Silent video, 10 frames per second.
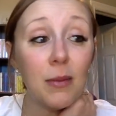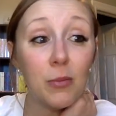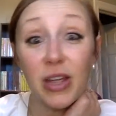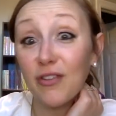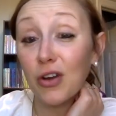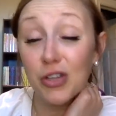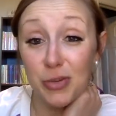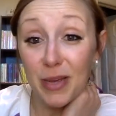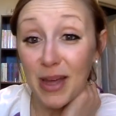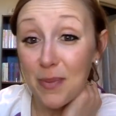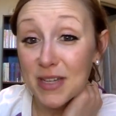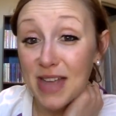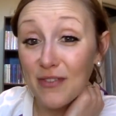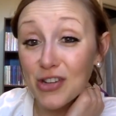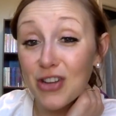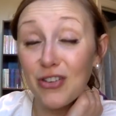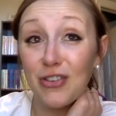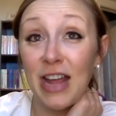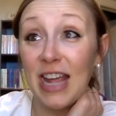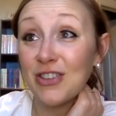we have grocery pickup this
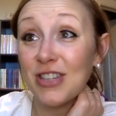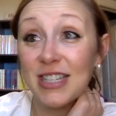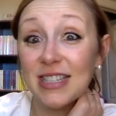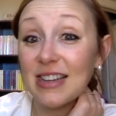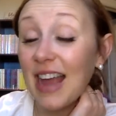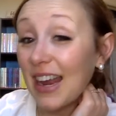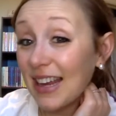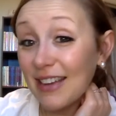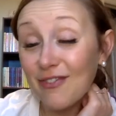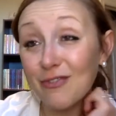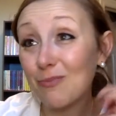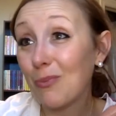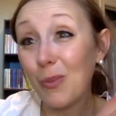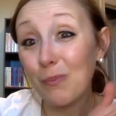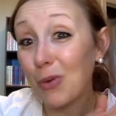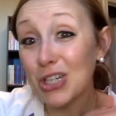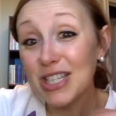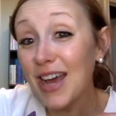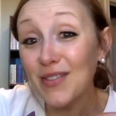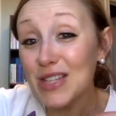afternoon and just kind of more
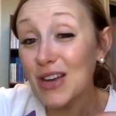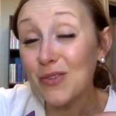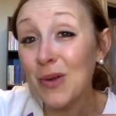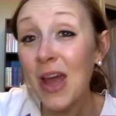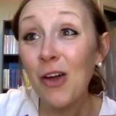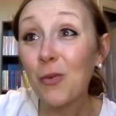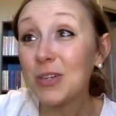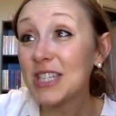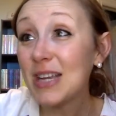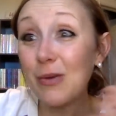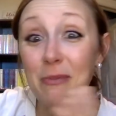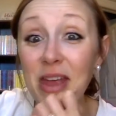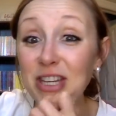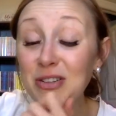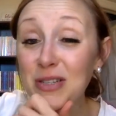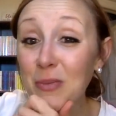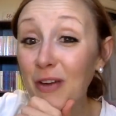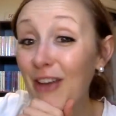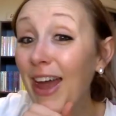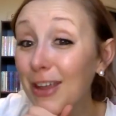stuff. So we'll see. We may do some
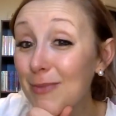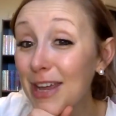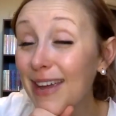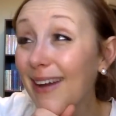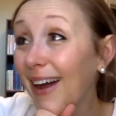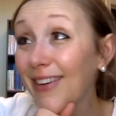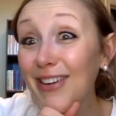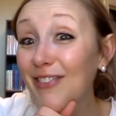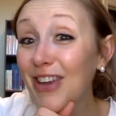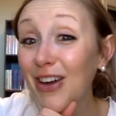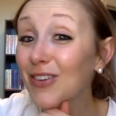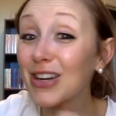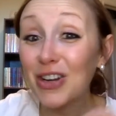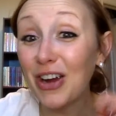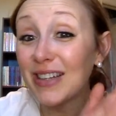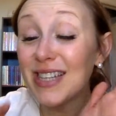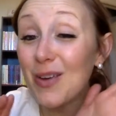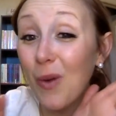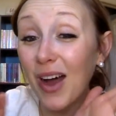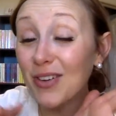more vacuuming. I don't even know.
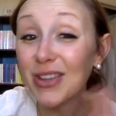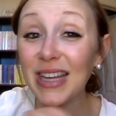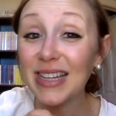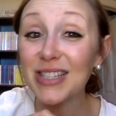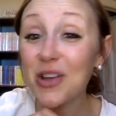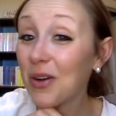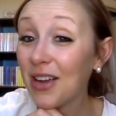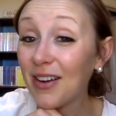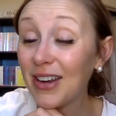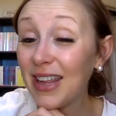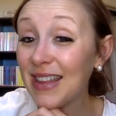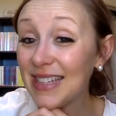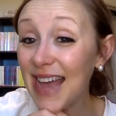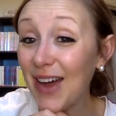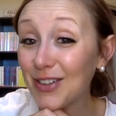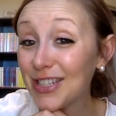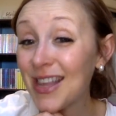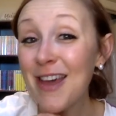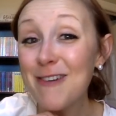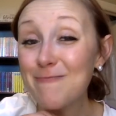Crazy, wild things going on in this house,
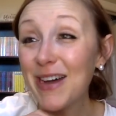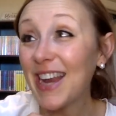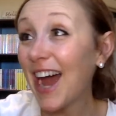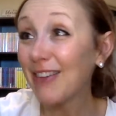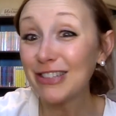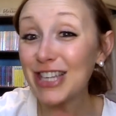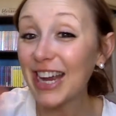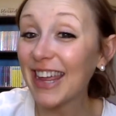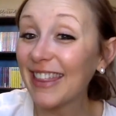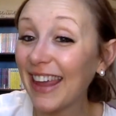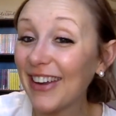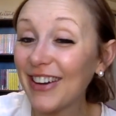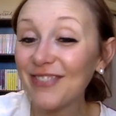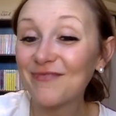but I will check in later.